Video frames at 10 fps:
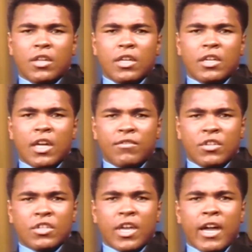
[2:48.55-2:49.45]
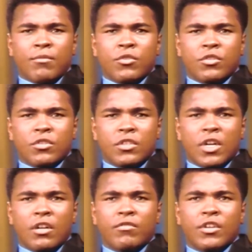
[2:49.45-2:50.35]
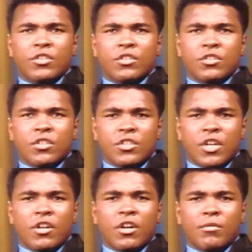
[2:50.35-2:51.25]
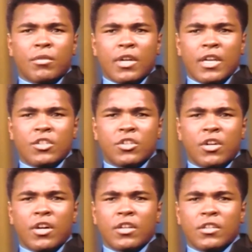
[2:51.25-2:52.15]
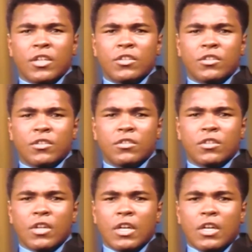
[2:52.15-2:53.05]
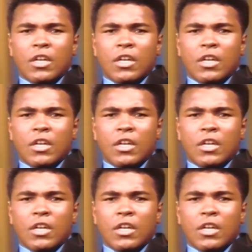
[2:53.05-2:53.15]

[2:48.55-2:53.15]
they didn't have these cameras and televisions and jet airplanes and air conditions